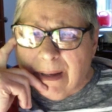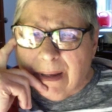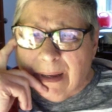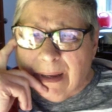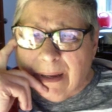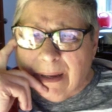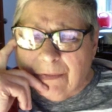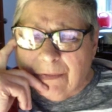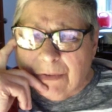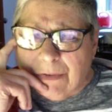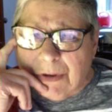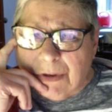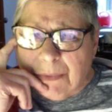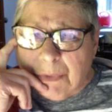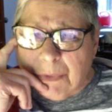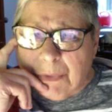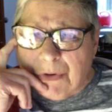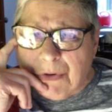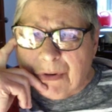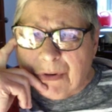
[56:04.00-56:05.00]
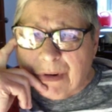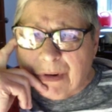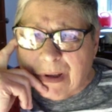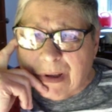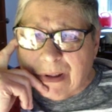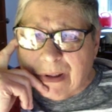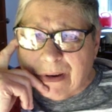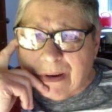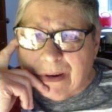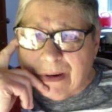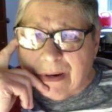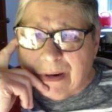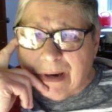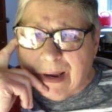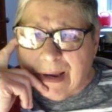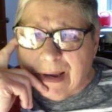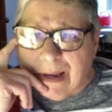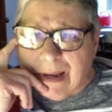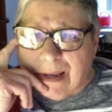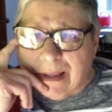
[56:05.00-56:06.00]
for some reason or another,
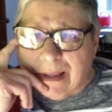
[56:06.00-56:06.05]
I